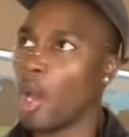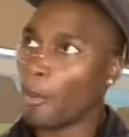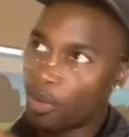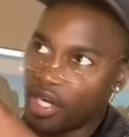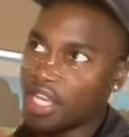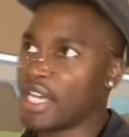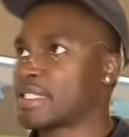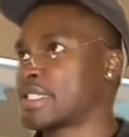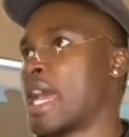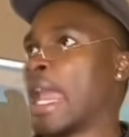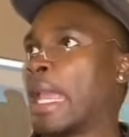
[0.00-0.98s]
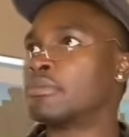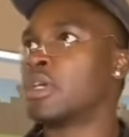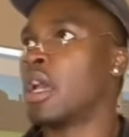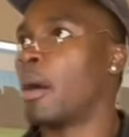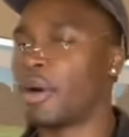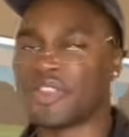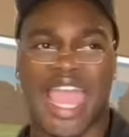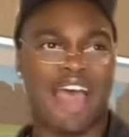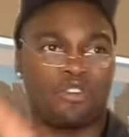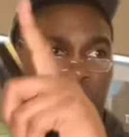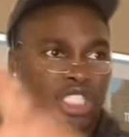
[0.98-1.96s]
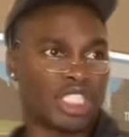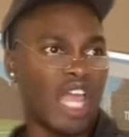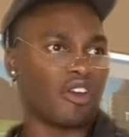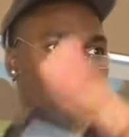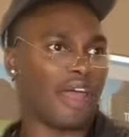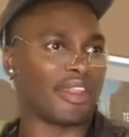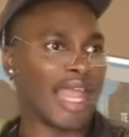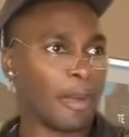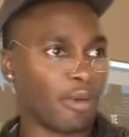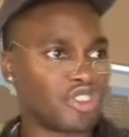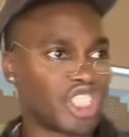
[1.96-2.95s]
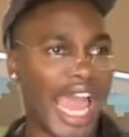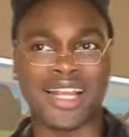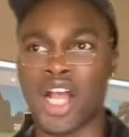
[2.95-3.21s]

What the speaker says: Pretty good team, but they have a receiver by the name of Jack